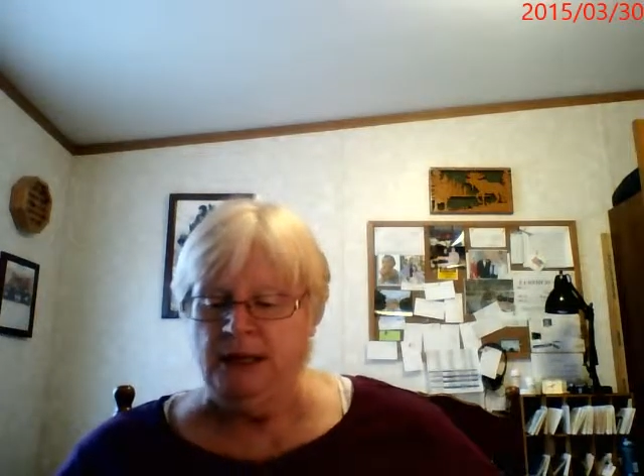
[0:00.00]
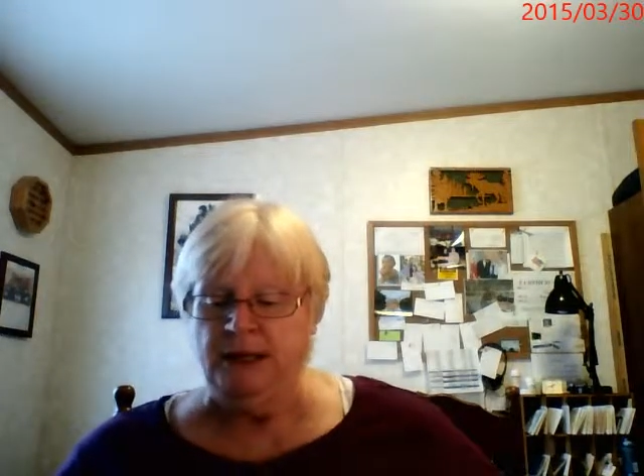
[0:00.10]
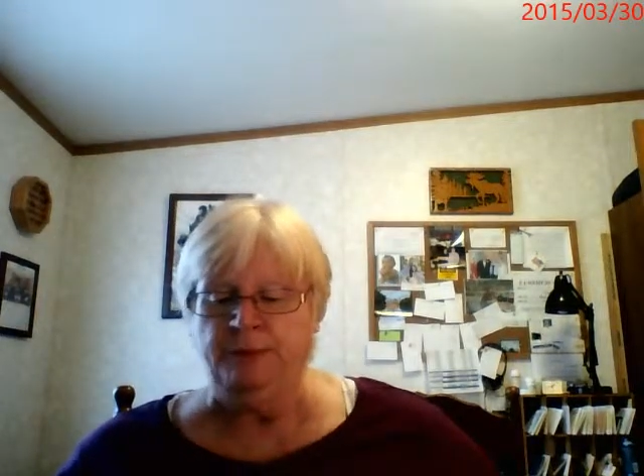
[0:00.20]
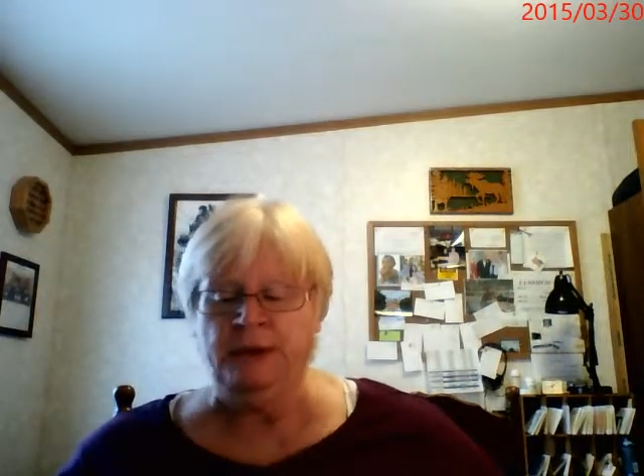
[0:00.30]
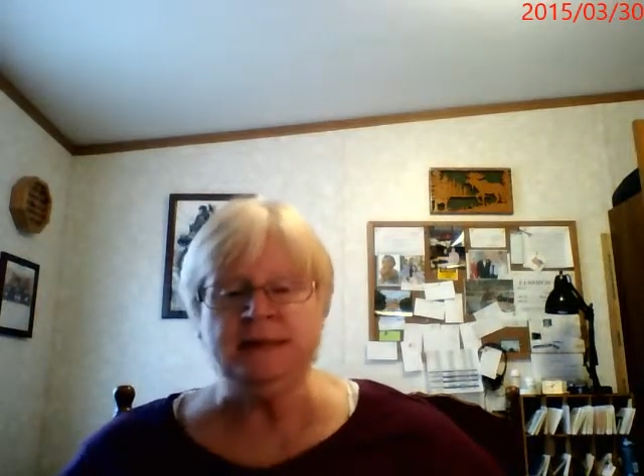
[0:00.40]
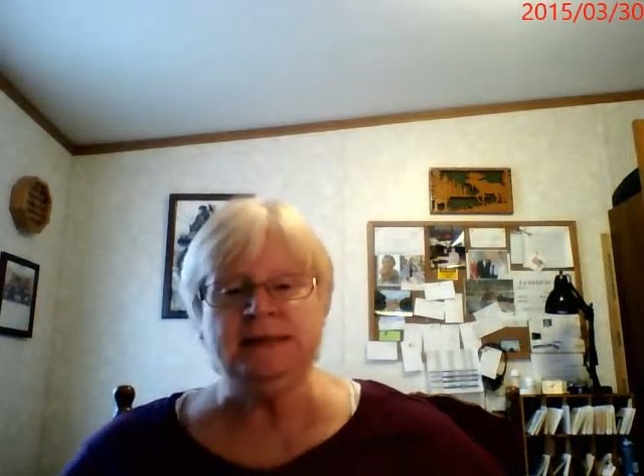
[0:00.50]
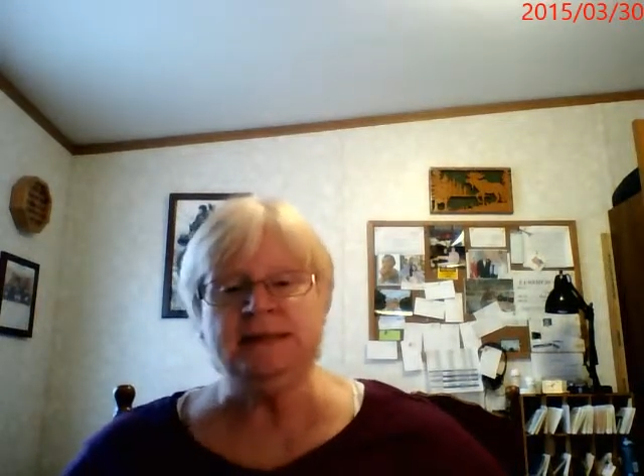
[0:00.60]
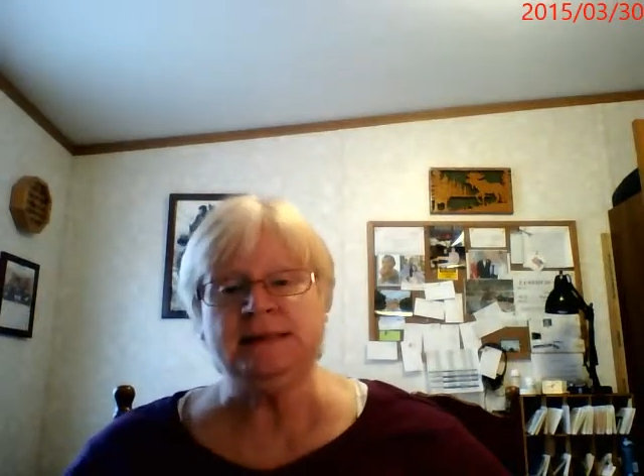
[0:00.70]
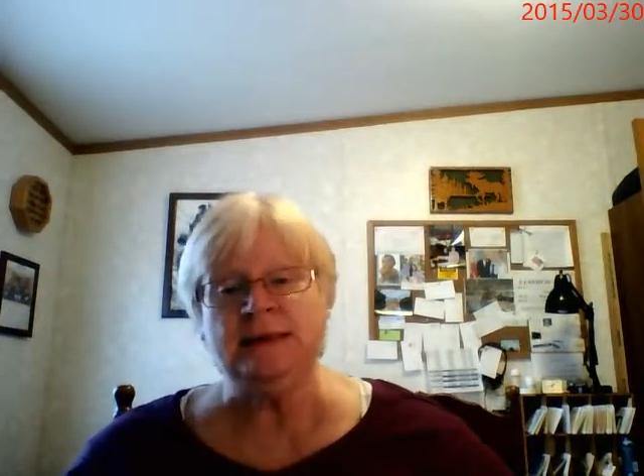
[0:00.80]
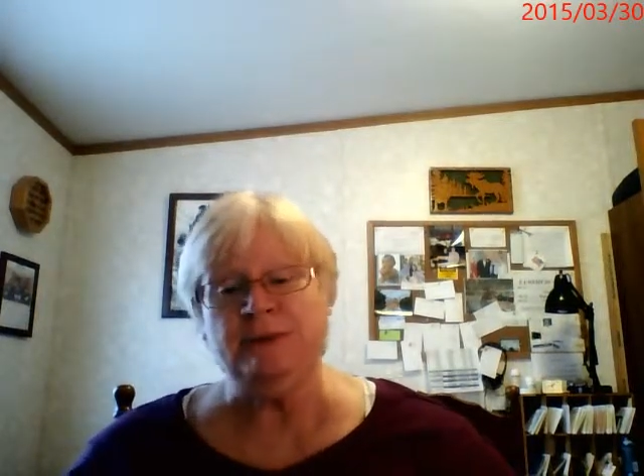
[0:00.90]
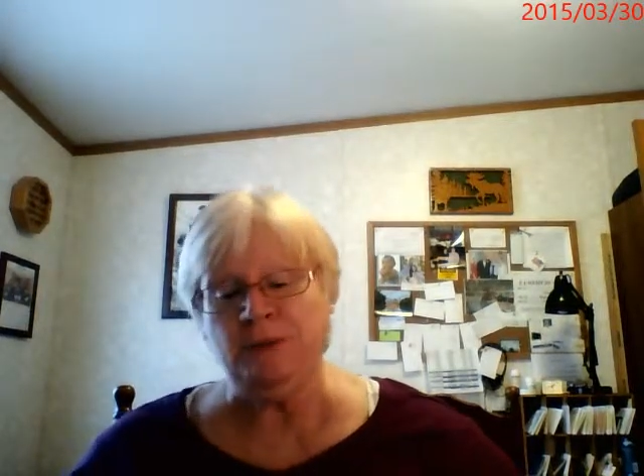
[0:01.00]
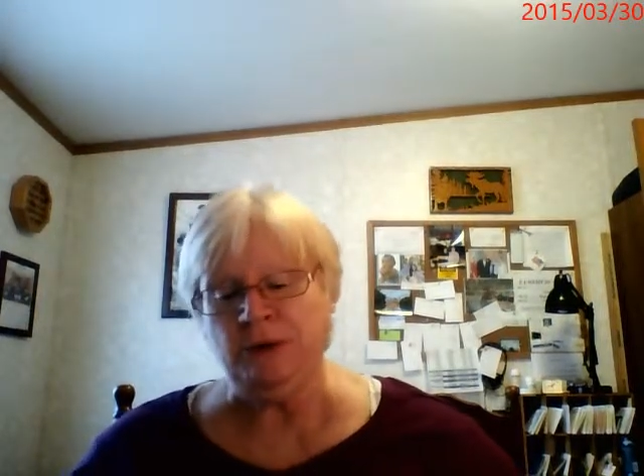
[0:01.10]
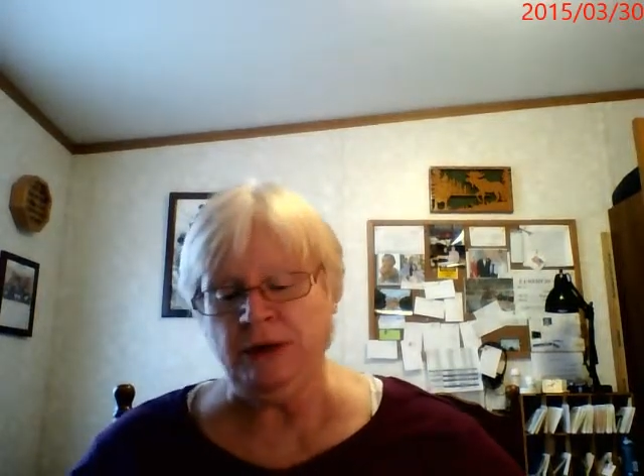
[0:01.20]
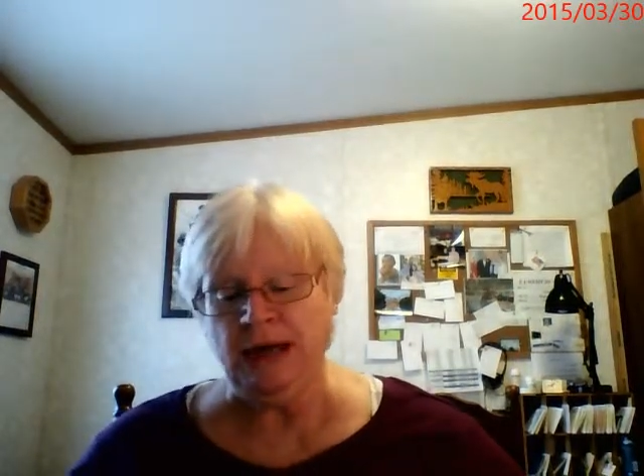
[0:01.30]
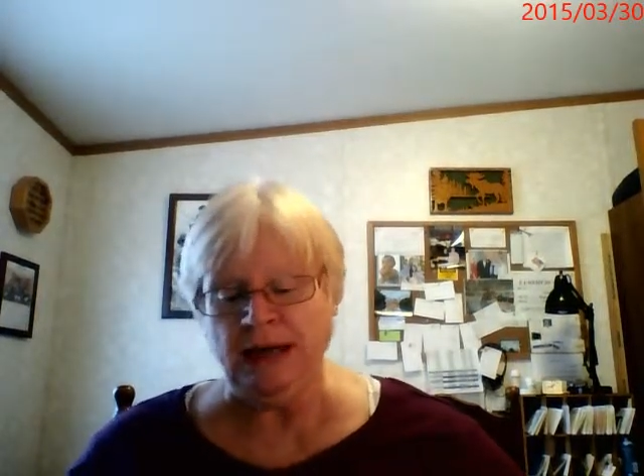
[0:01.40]
The prince and Sleeping
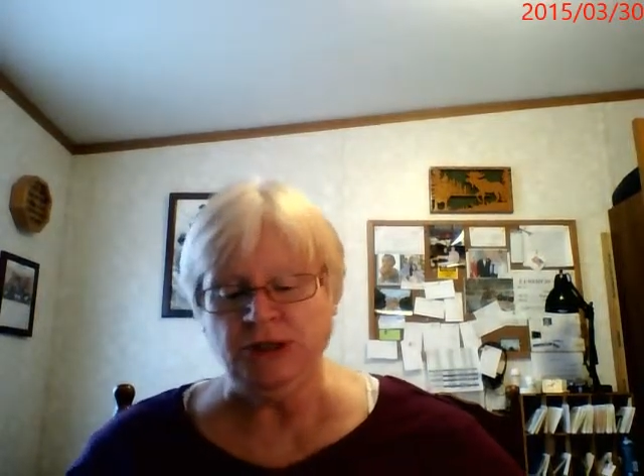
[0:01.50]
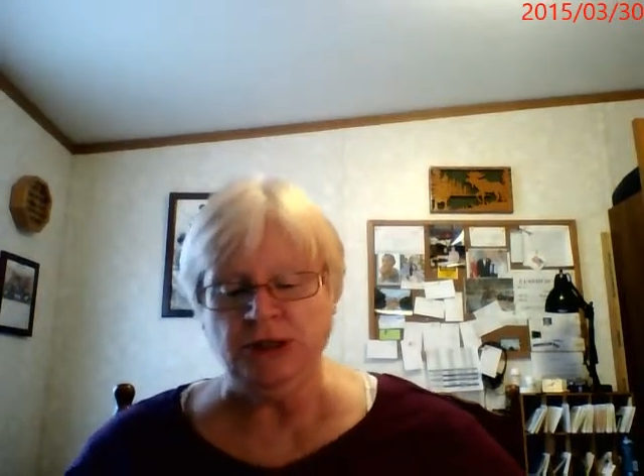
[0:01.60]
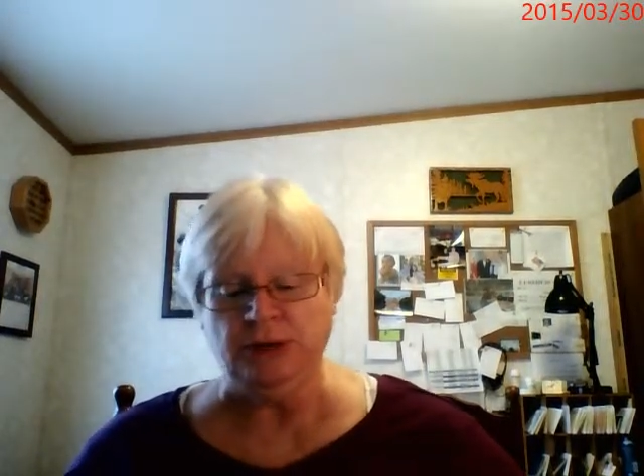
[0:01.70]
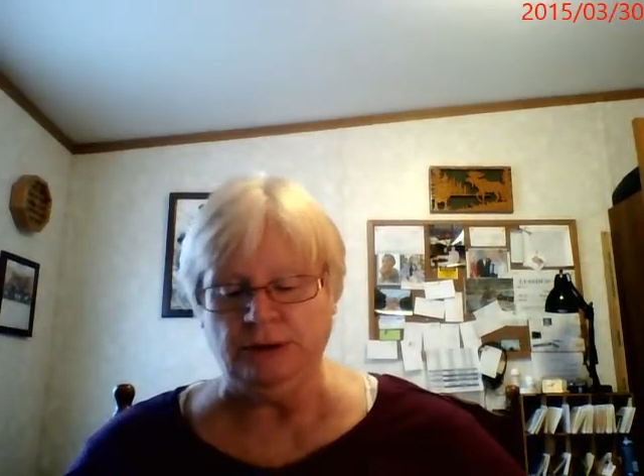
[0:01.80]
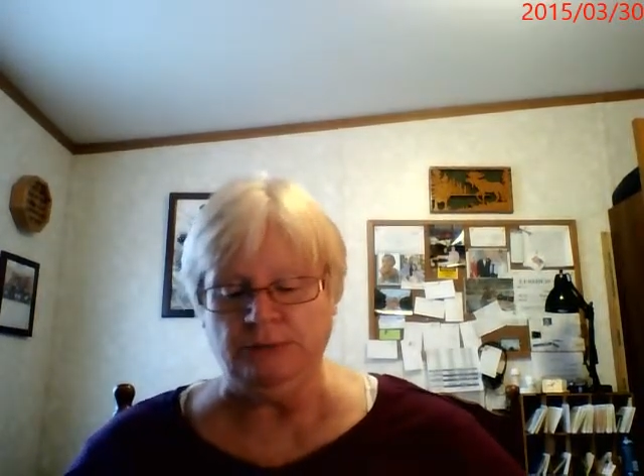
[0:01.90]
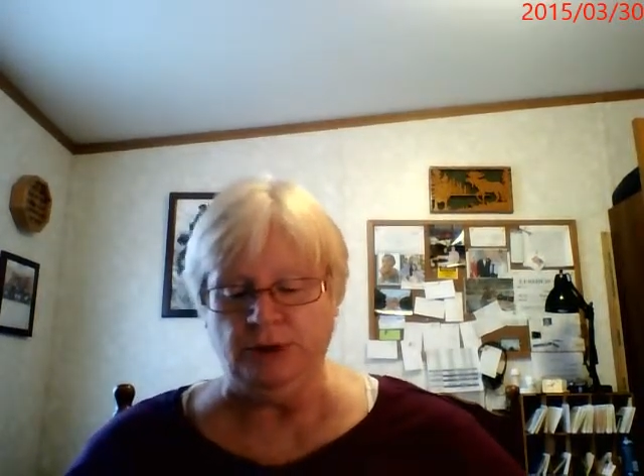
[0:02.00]
Beauty had children,